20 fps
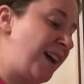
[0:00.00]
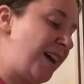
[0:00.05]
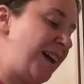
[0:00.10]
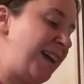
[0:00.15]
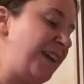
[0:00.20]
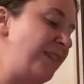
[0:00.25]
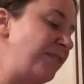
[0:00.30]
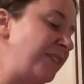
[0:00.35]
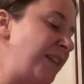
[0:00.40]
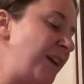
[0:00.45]

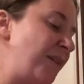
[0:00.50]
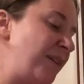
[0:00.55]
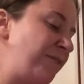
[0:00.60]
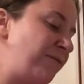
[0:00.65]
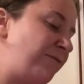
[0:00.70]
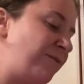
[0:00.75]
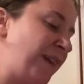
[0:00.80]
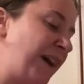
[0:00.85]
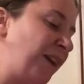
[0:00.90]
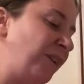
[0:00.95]
even though
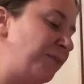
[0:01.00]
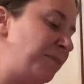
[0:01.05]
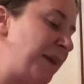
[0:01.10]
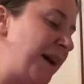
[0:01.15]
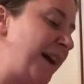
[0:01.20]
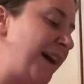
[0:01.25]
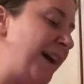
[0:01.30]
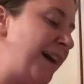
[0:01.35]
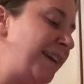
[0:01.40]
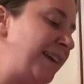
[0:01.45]
it felt
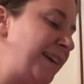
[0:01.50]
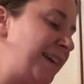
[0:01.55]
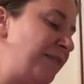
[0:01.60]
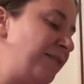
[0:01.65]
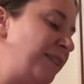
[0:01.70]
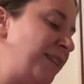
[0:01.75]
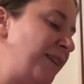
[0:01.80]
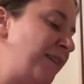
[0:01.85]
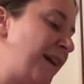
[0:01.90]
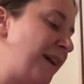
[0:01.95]
bad,
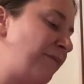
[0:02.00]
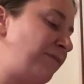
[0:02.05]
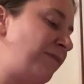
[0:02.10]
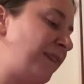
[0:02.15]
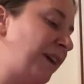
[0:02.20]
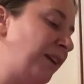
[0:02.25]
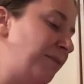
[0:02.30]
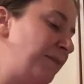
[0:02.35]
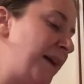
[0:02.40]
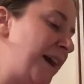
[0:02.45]
even though I
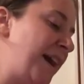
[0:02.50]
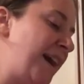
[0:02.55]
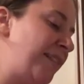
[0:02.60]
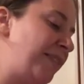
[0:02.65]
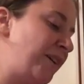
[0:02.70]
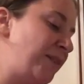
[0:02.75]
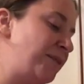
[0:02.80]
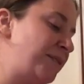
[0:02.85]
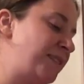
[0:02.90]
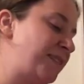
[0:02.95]
felt
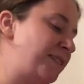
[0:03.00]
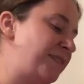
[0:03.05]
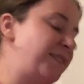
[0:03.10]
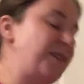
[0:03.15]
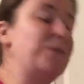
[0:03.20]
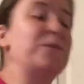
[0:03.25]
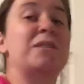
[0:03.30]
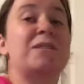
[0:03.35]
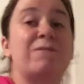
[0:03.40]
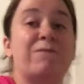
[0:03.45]
bad,
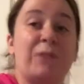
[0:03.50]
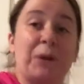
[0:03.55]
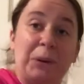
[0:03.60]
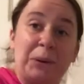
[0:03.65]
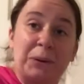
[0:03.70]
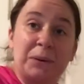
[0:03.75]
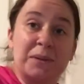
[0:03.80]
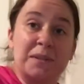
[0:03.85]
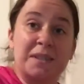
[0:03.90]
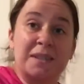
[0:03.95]
those
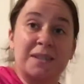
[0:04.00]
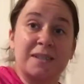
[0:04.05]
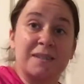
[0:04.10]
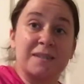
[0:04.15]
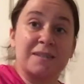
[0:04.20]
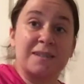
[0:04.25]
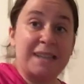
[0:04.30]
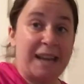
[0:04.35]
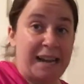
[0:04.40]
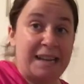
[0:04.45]
foods
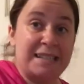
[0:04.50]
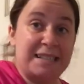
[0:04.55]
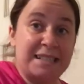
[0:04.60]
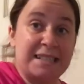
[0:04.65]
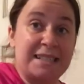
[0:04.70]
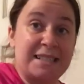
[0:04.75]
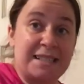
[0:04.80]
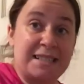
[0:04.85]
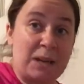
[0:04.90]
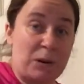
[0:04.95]

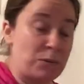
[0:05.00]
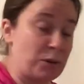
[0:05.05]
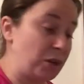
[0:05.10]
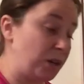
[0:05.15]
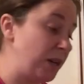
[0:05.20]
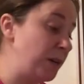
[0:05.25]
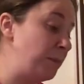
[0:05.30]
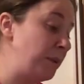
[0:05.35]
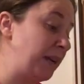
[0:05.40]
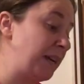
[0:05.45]
tasted so
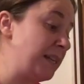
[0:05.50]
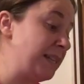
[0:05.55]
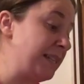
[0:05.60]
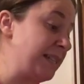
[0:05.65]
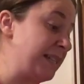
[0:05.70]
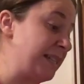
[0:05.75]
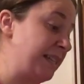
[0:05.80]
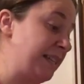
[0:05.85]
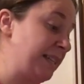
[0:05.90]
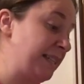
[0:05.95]
good, because
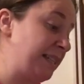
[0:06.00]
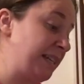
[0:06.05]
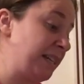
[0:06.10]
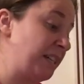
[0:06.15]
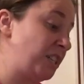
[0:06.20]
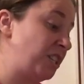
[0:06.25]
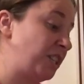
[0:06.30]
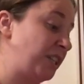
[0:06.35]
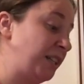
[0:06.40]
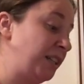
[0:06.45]
it's an
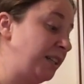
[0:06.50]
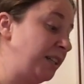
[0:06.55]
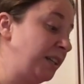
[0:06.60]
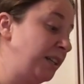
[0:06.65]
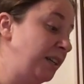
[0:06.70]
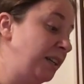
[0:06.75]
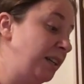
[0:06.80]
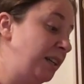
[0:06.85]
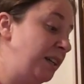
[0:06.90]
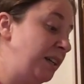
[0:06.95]
addiction.
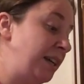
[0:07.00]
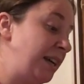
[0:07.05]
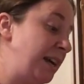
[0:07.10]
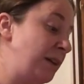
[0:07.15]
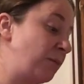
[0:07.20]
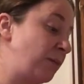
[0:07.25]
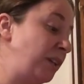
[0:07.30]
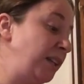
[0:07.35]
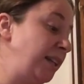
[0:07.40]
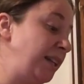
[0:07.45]

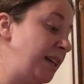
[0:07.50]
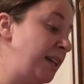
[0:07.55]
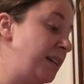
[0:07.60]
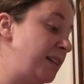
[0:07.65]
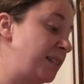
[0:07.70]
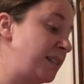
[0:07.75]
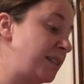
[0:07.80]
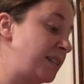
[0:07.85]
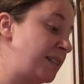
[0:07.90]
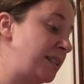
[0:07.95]
It really
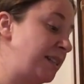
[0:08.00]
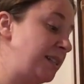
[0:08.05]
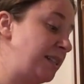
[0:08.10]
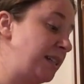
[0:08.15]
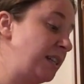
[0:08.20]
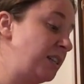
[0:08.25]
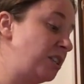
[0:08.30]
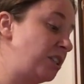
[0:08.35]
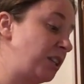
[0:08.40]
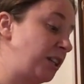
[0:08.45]
is. It's an
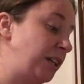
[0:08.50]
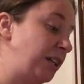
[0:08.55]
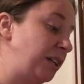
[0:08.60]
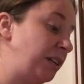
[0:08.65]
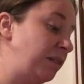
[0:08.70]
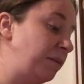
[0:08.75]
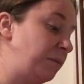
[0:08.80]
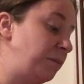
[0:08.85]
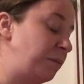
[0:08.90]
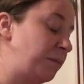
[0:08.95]
addiction.
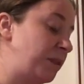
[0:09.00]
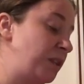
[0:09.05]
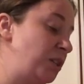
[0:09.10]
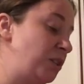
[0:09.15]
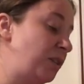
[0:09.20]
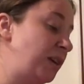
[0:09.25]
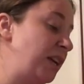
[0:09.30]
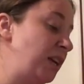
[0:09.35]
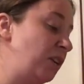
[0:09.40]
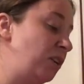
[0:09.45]

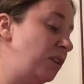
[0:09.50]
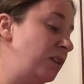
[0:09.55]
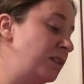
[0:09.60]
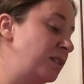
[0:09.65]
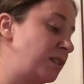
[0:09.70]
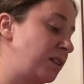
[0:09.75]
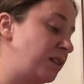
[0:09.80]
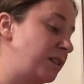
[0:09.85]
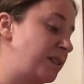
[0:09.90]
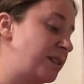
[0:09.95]
You get
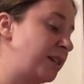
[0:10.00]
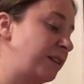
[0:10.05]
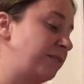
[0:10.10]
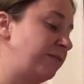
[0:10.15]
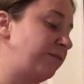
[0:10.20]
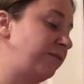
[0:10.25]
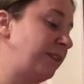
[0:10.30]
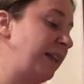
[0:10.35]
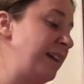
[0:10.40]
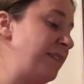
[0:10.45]
hooked on
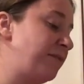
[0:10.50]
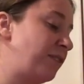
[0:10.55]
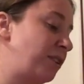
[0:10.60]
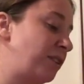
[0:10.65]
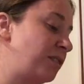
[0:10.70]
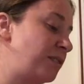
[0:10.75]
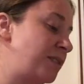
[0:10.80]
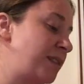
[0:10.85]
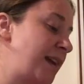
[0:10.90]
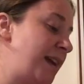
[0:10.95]
certain
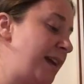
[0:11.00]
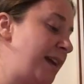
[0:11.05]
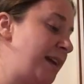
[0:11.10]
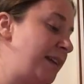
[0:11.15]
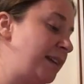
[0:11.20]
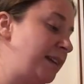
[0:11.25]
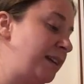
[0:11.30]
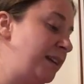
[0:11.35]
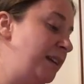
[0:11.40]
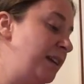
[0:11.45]
flavors, and